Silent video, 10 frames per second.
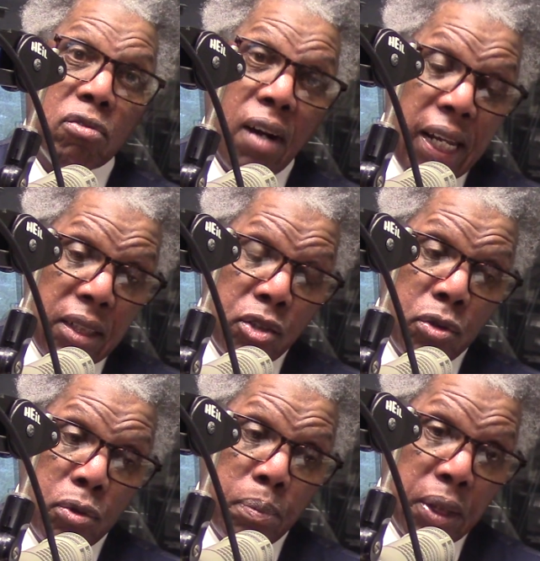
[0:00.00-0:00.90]
right
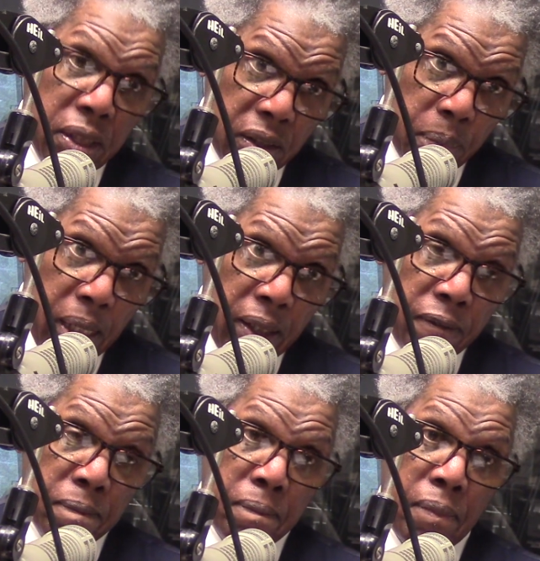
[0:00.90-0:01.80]
to
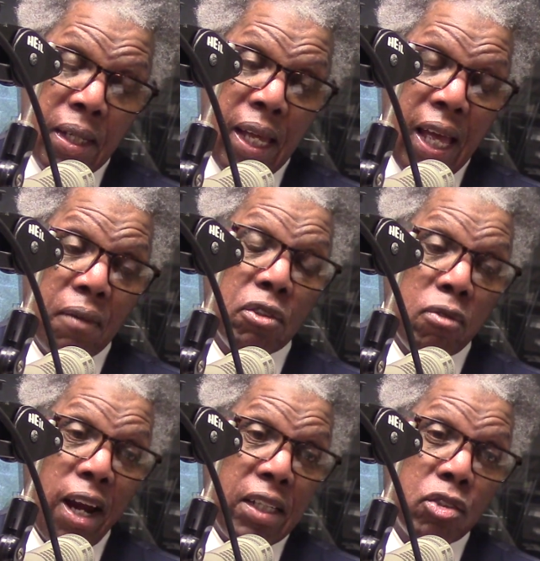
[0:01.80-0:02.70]
participate, have the
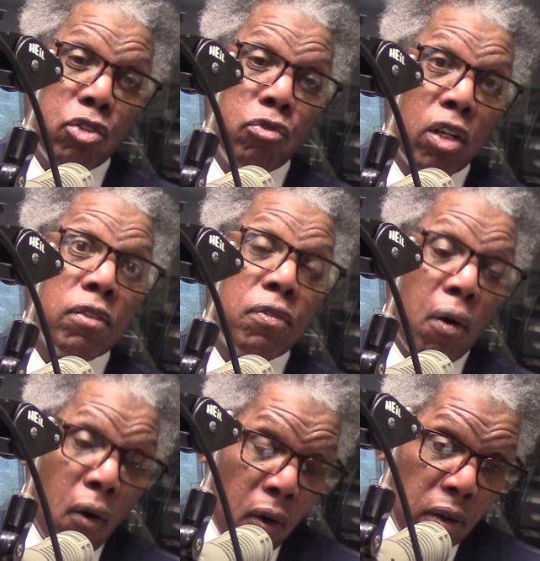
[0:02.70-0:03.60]
right to run
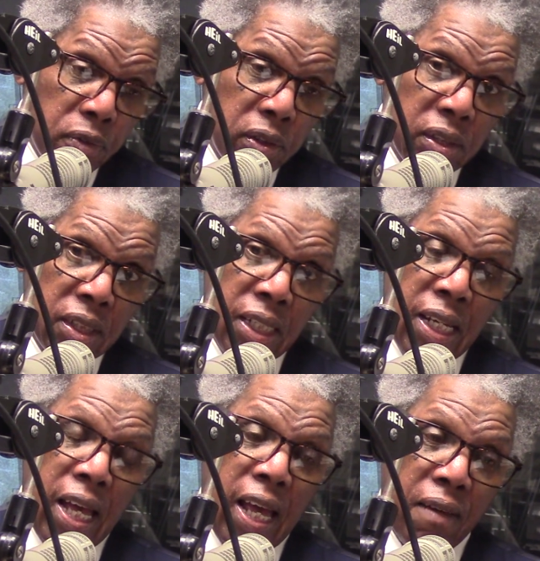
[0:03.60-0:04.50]
for office,
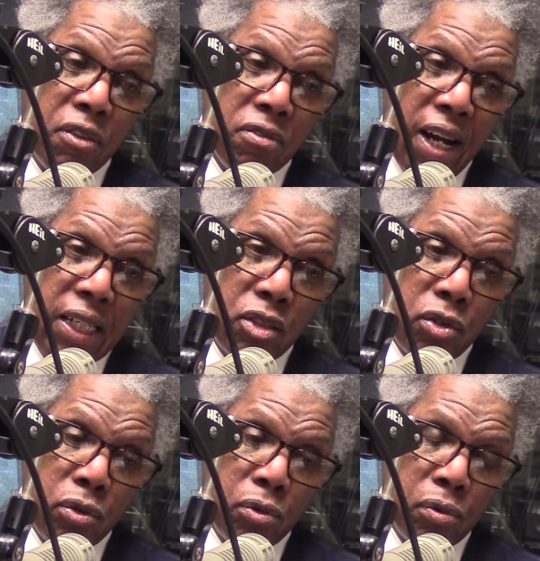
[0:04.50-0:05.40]
have the right
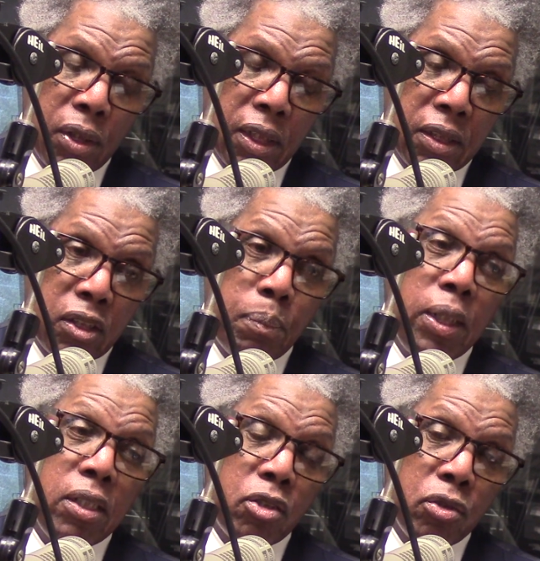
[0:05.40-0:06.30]
to
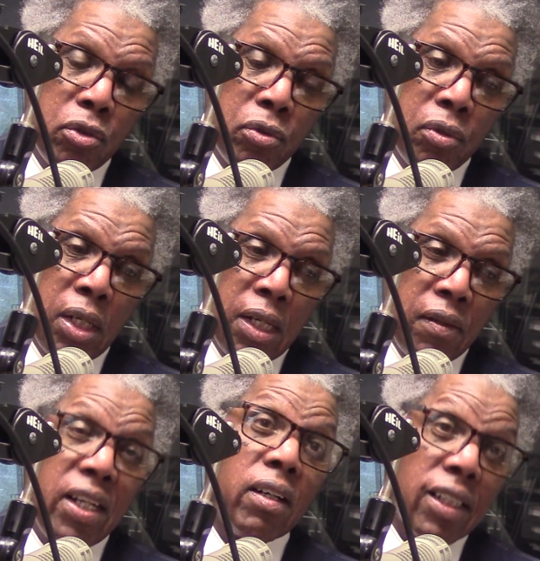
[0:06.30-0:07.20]
speak to
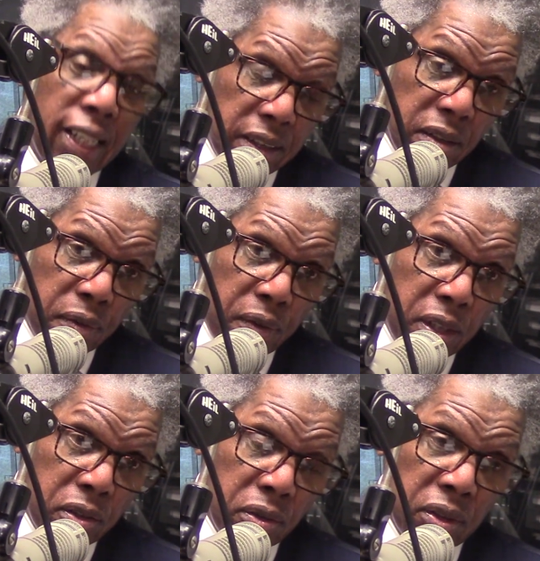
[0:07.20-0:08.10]
their elected
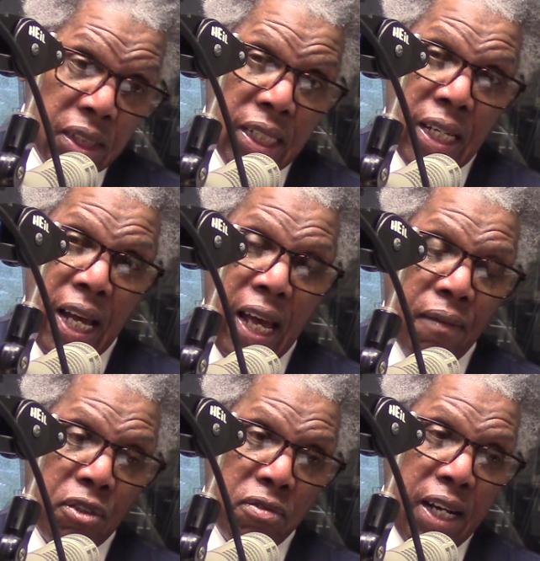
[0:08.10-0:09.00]
officials,
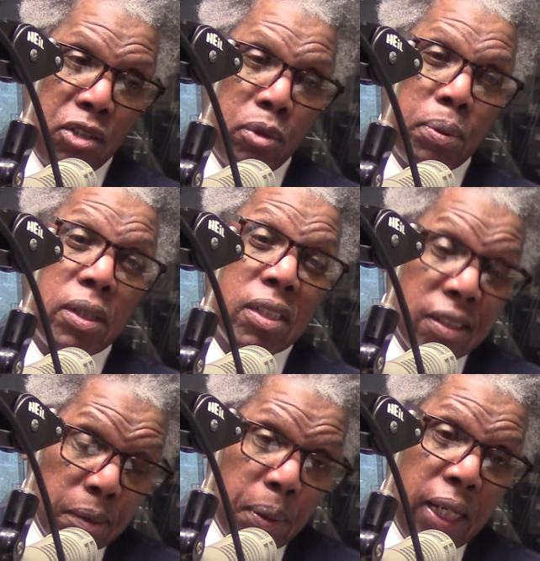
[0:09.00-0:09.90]
have the right to
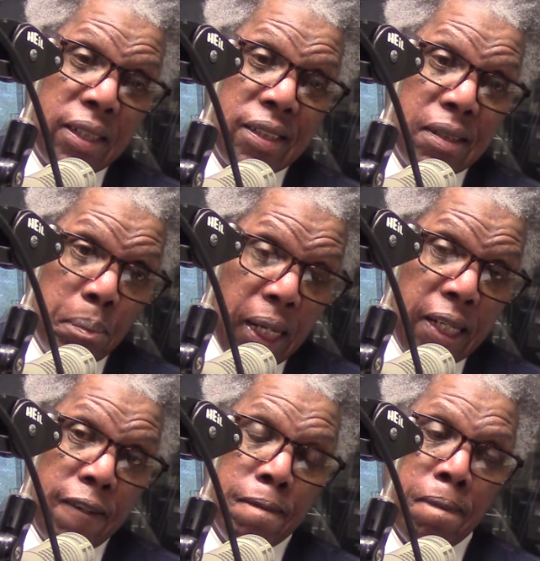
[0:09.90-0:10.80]
participate in
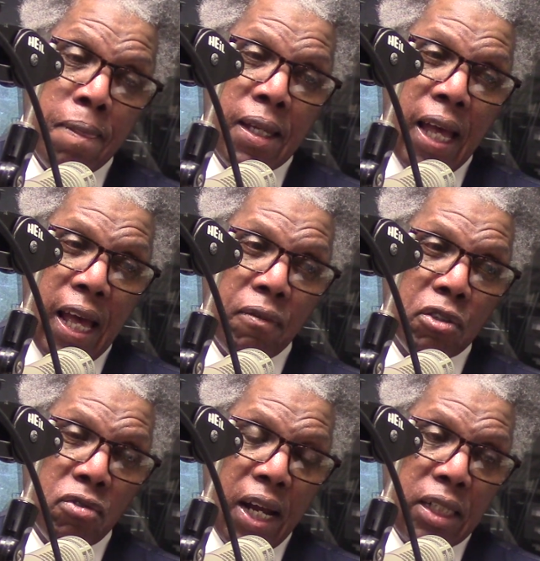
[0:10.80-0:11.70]
debate, have
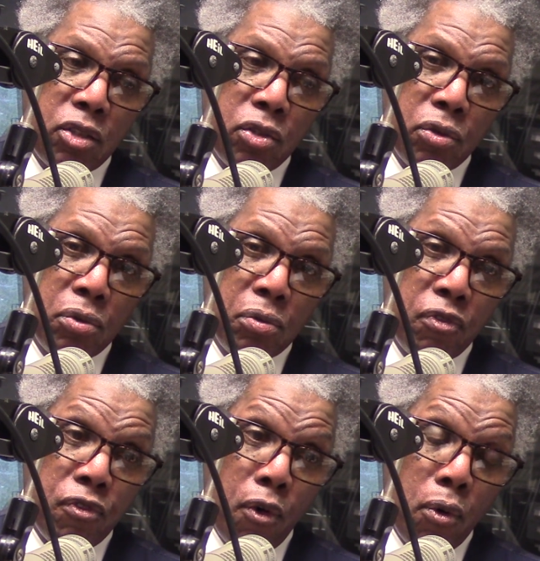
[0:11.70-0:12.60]
the right to
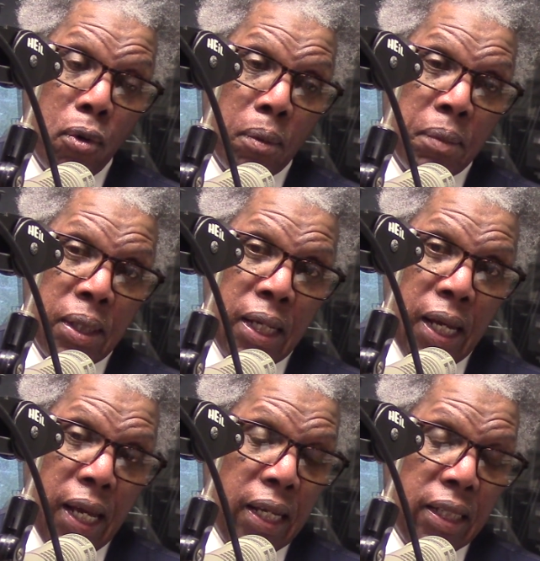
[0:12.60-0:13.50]
form
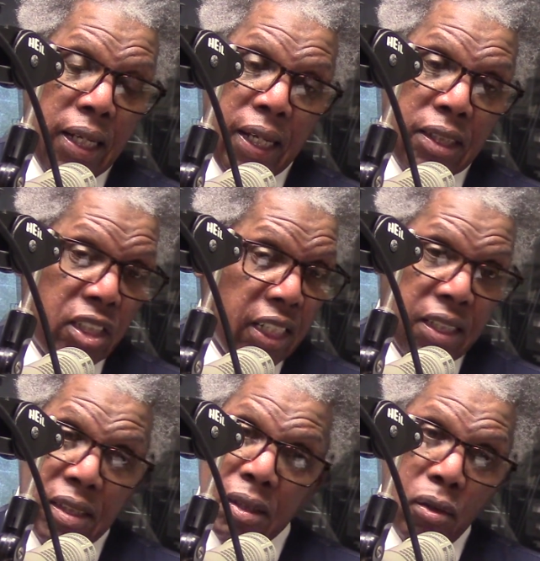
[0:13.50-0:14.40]
a
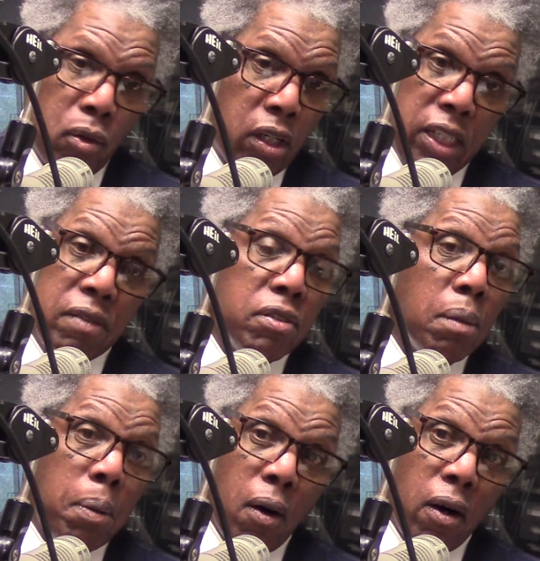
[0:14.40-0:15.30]
ticket or even
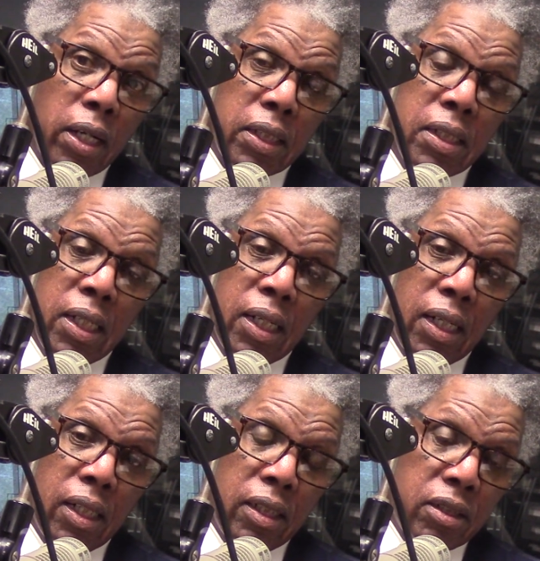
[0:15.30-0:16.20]
a party
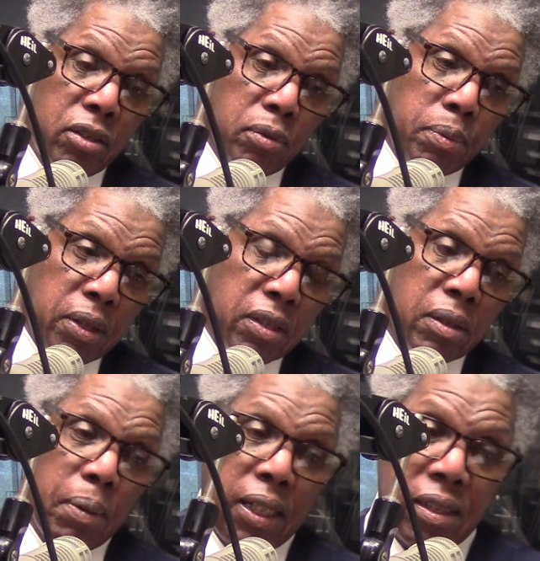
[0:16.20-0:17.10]
to
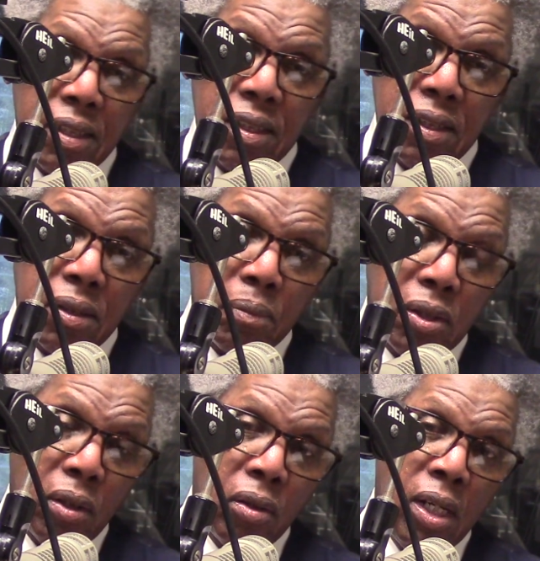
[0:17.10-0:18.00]
participate in the system.
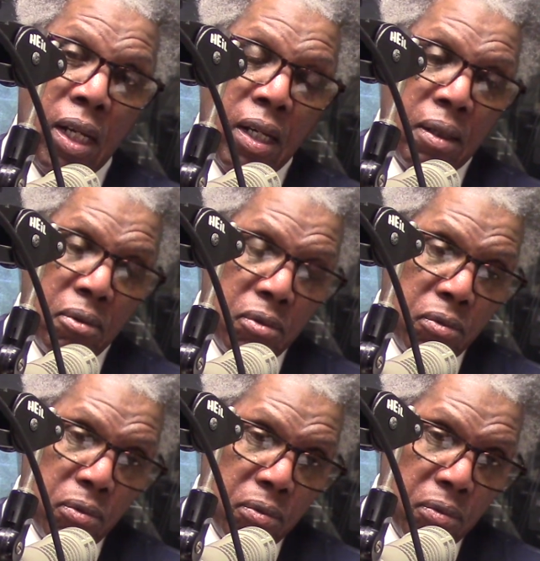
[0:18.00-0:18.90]
So
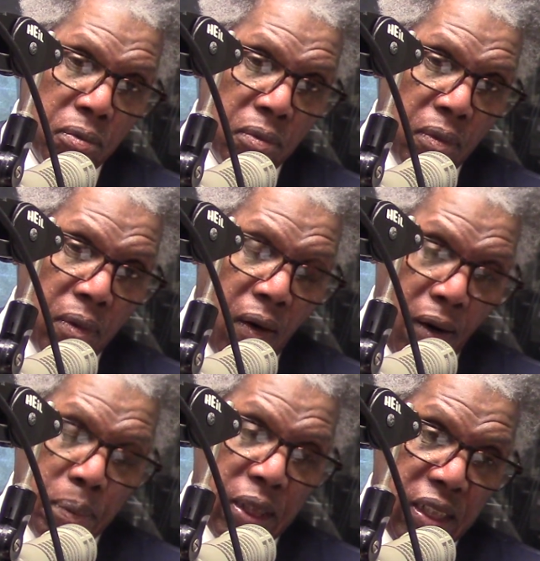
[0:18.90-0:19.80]

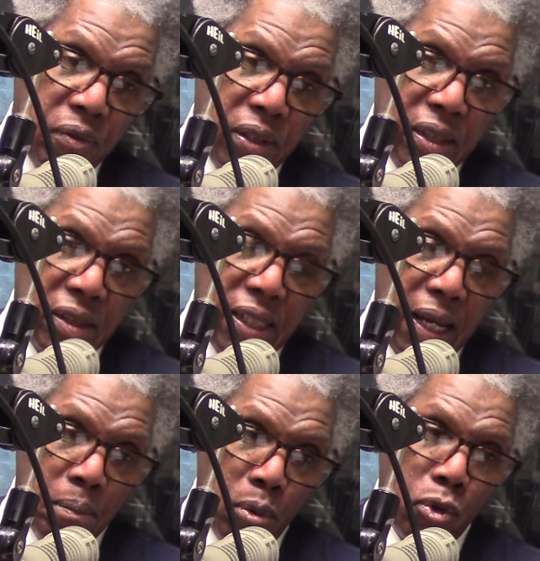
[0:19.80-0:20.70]
our belief is
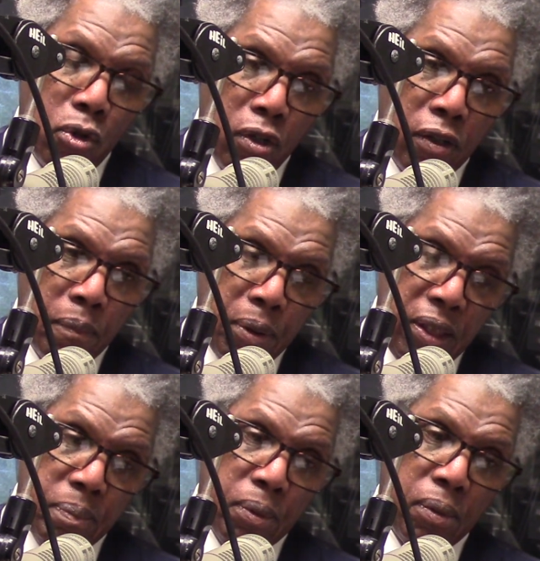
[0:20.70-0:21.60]
that more
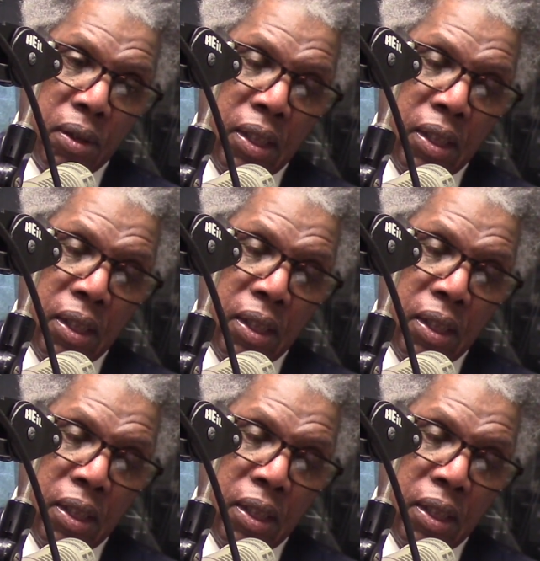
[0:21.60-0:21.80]
people